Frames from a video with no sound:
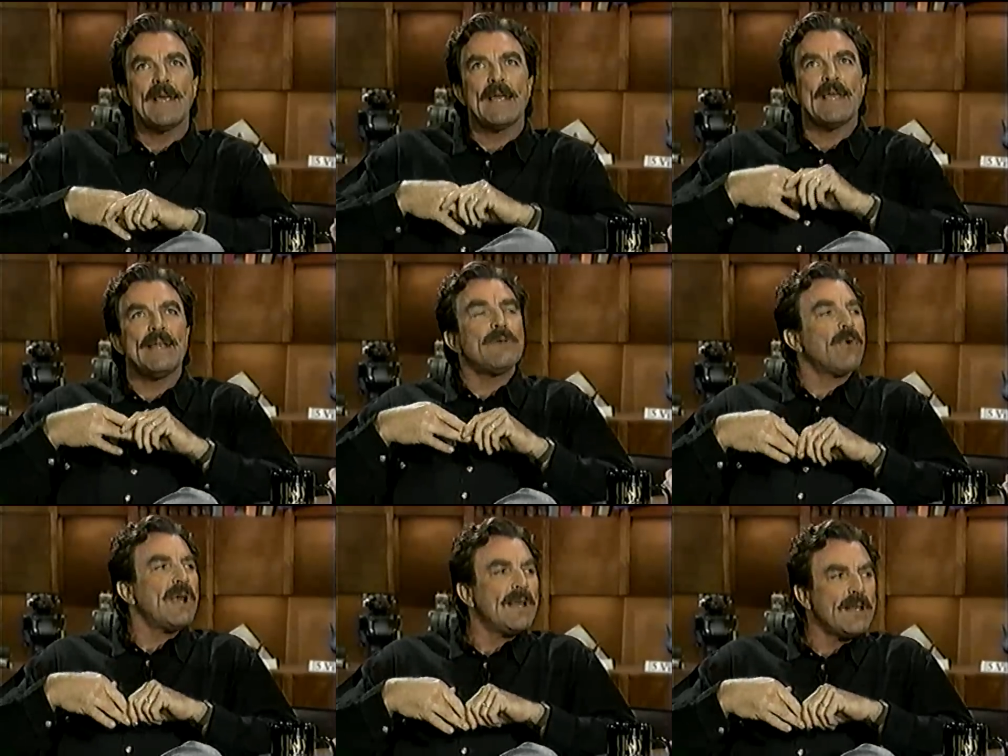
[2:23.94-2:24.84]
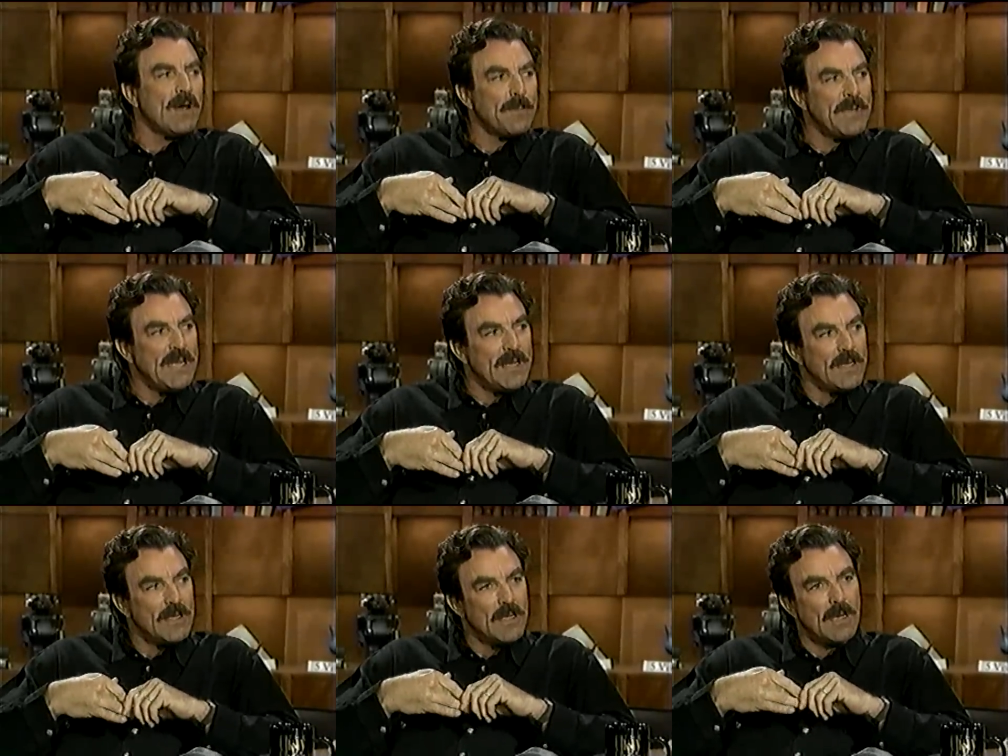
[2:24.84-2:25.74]
he, uh, he didn't write any on me.
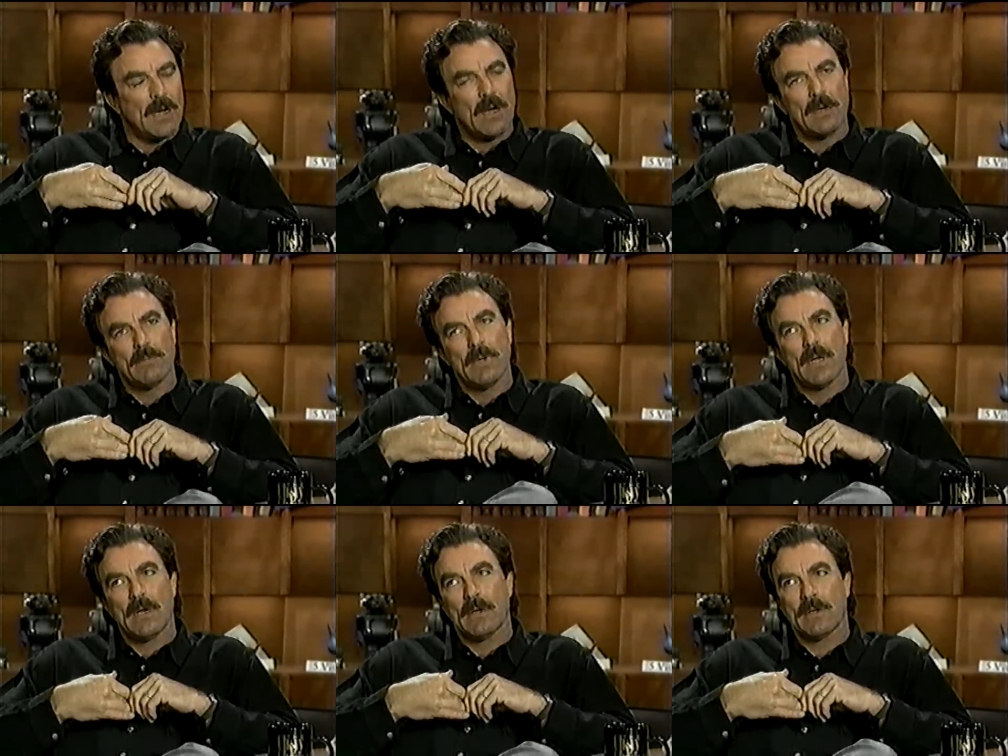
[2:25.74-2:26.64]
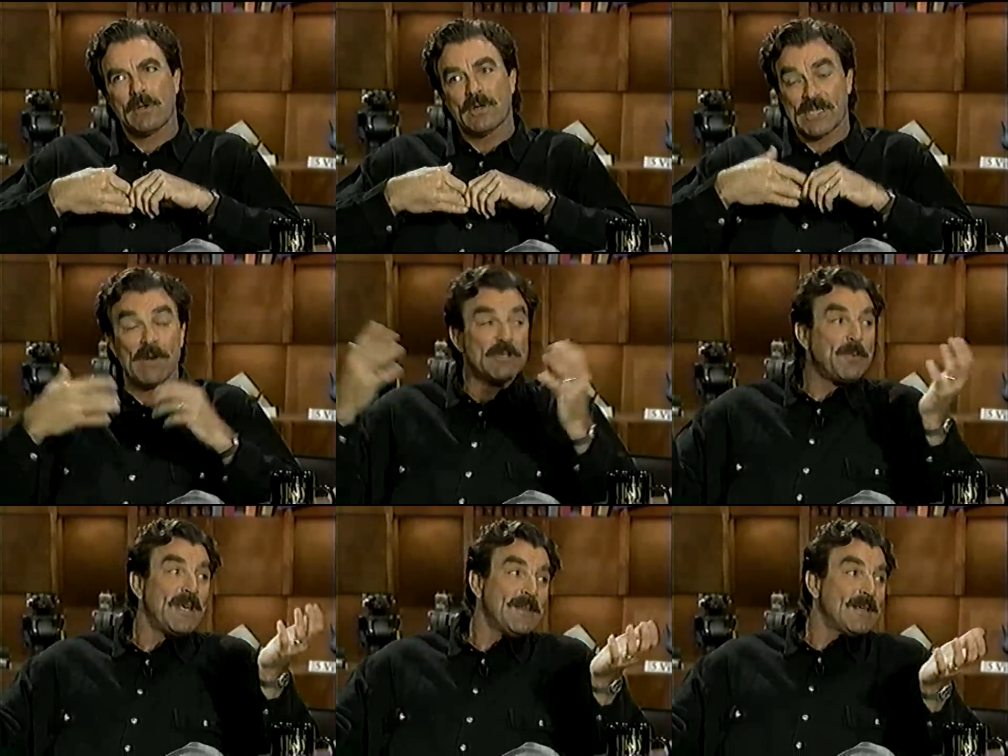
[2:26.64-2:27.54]
No. Um, of course, I was
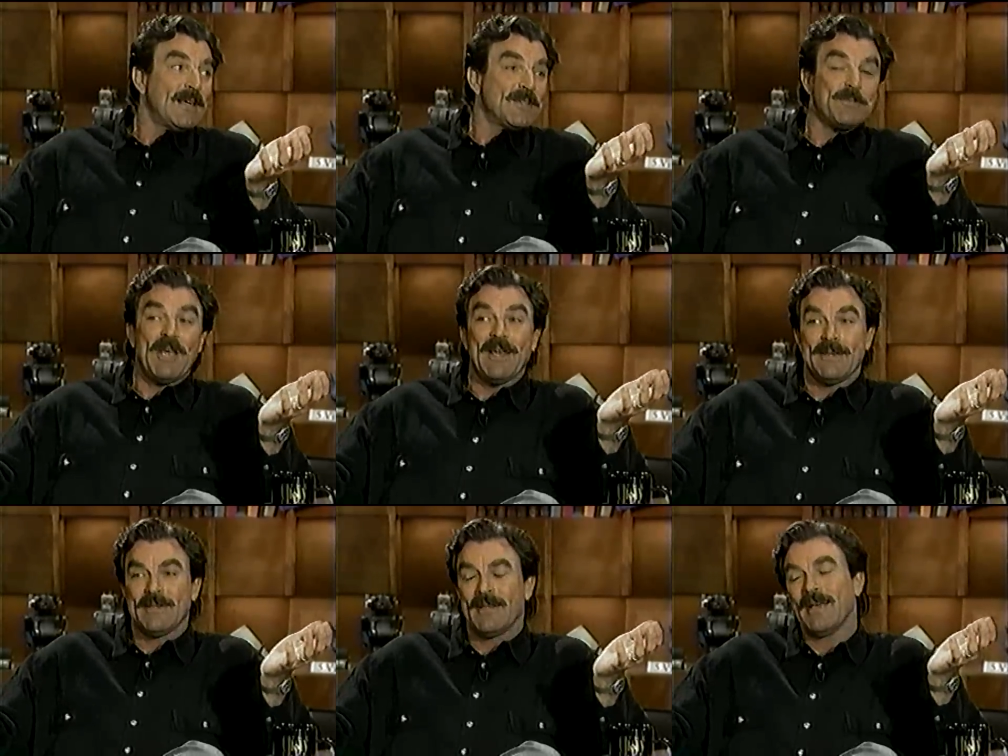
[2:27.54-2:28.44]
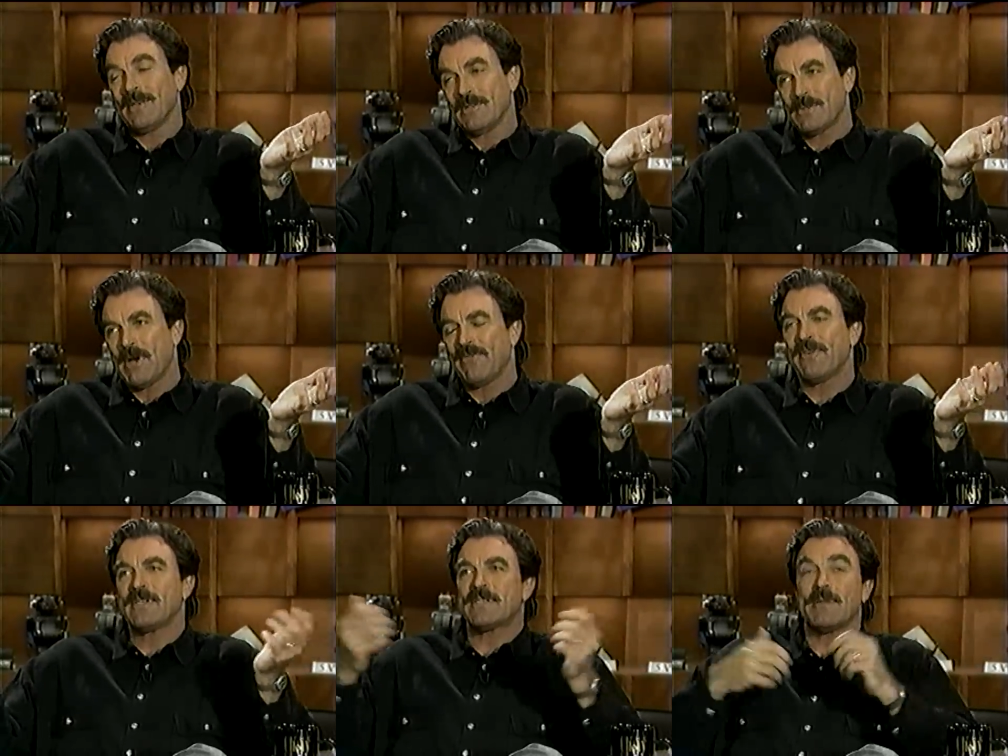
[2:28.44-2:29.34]
playing the King of Spain. Yeah. That was my
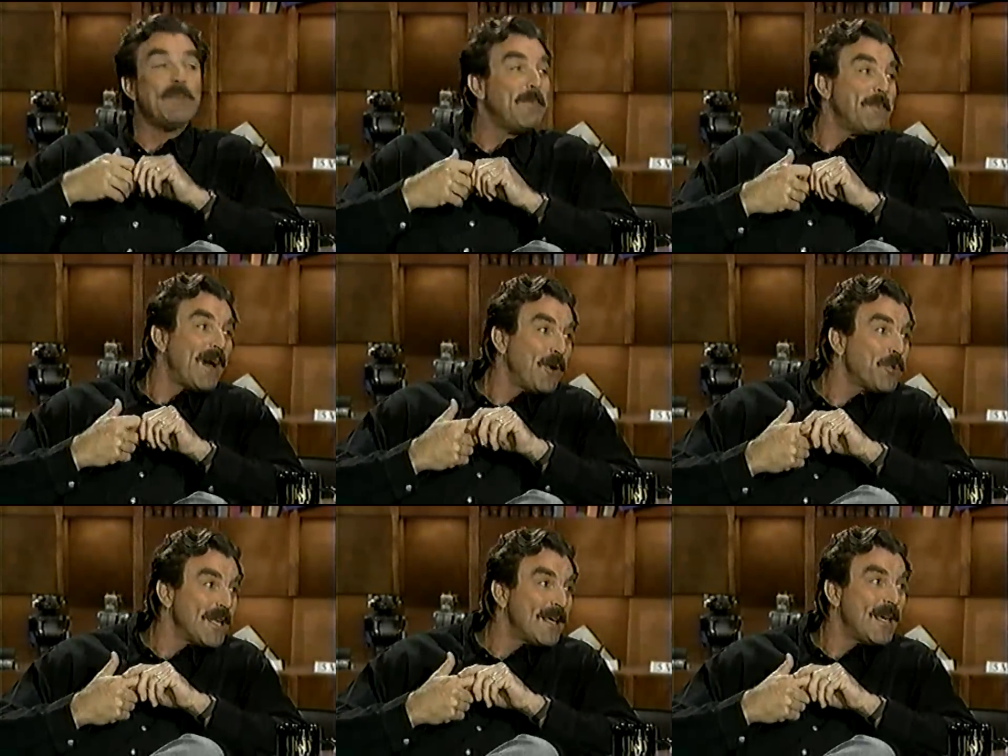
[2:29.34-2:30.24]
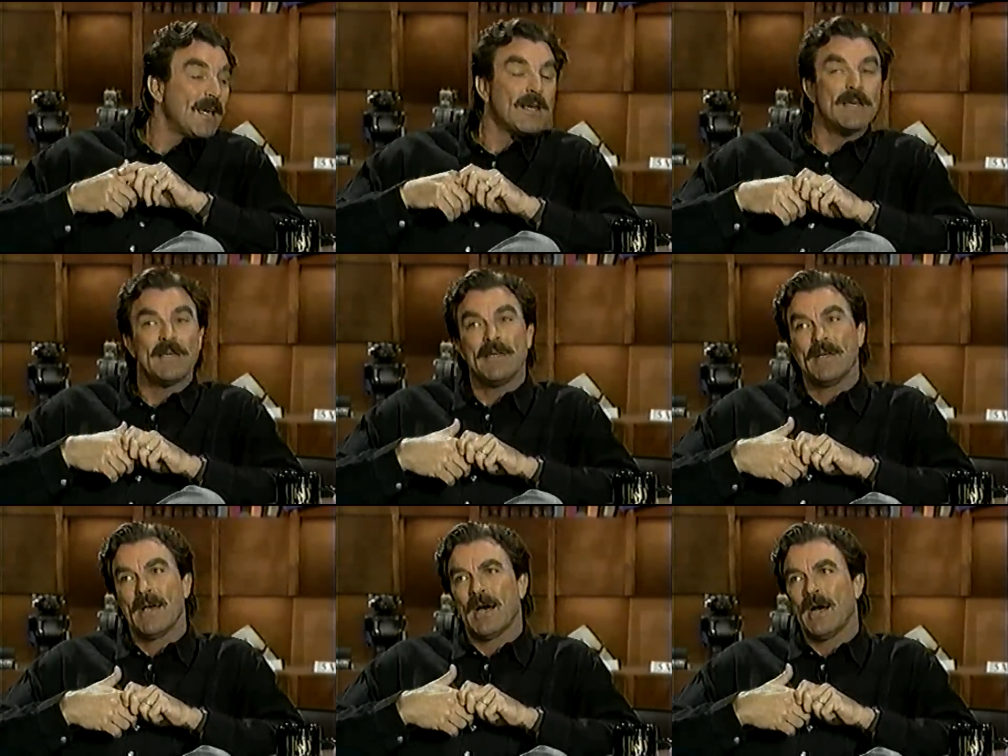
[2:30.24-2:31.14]
first and maybe my only king.
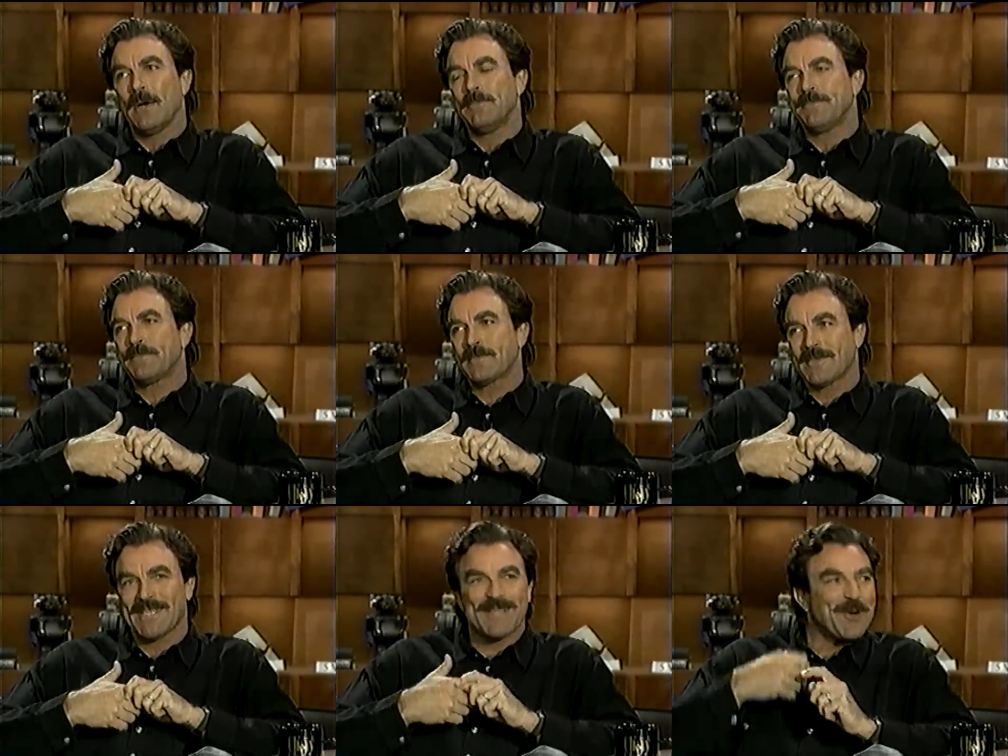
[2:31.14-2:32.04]
Um, because